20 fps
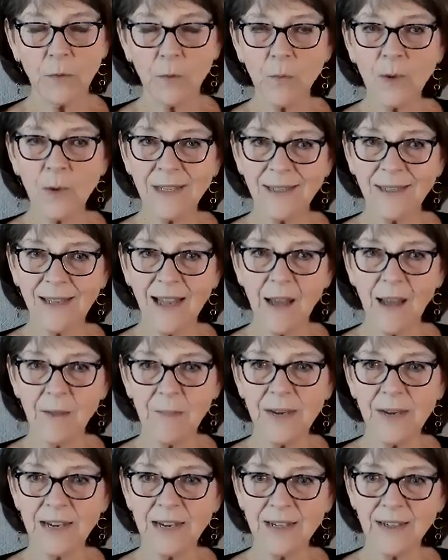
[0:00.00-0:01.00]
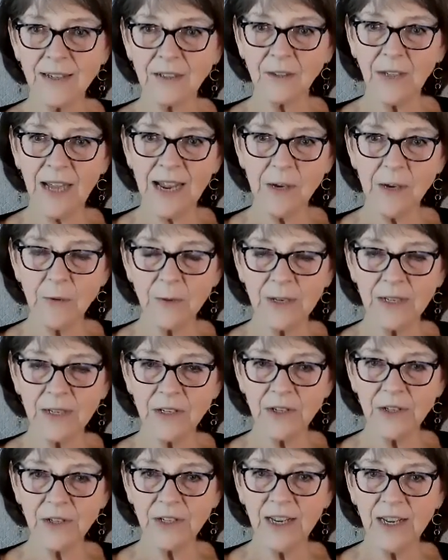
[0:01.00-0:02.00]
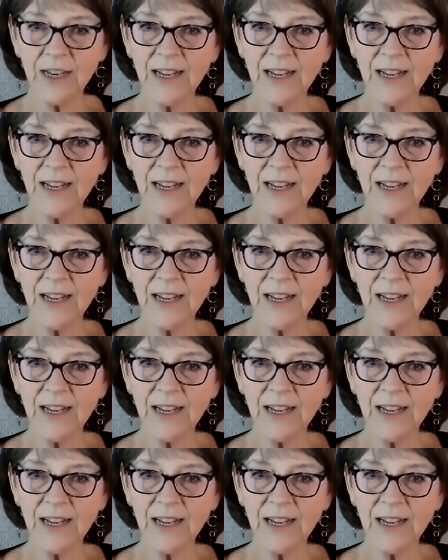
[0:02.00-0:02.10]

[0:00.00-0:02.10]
what's happening to language